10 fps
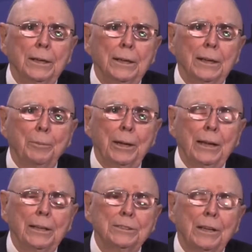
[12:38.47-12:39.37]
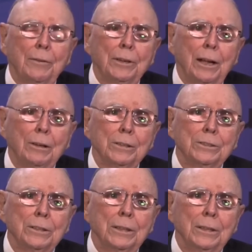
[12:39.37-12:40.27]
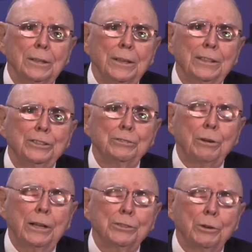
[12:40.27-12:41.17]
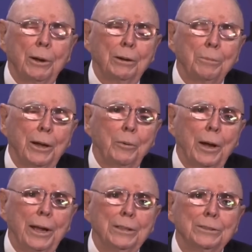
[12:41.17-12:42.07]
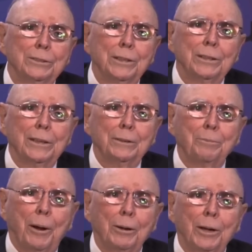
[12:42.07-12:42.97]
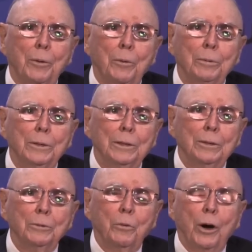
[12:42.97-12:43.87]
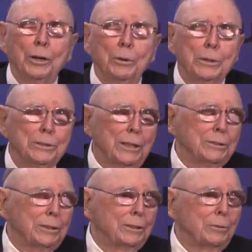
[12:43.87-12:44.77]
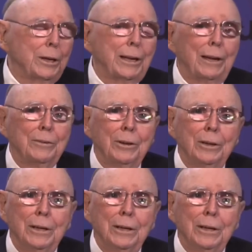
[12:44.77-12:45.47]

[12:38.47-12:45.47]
and I paid like $7. They stretch around my waist and they're partly water resistant, what have you.